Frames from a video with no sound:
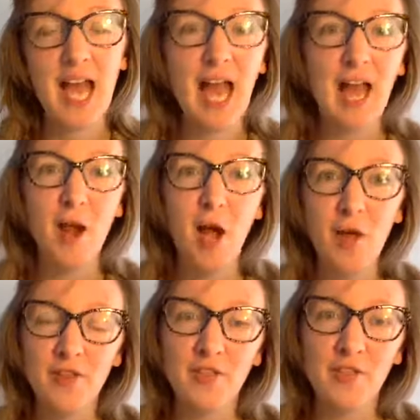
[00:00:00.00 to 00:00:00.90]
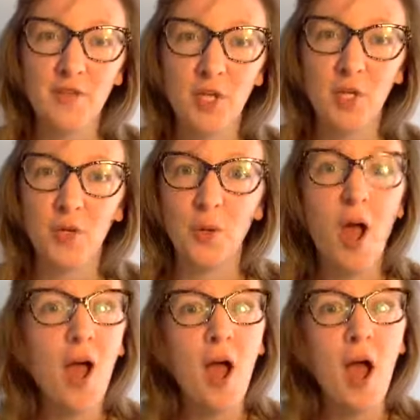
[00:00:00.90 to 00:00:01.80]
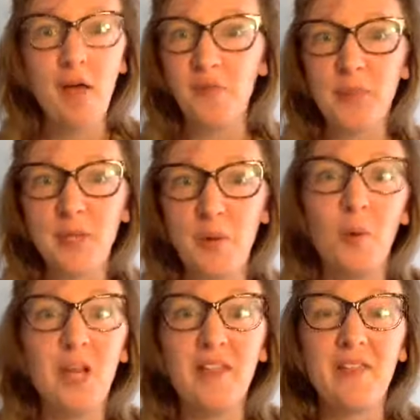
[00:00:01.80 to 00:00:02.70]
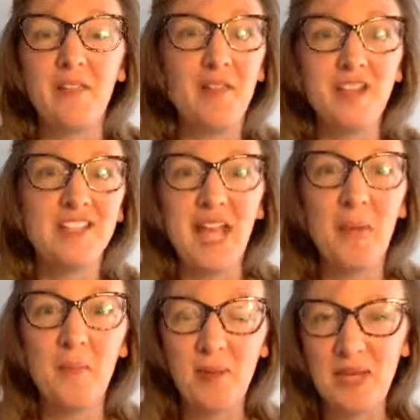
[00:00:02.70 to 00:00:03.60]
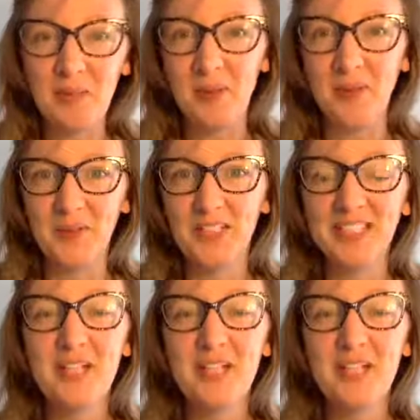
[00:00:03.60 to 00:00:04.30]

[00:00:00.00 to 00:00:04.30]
And others of you have been with the same people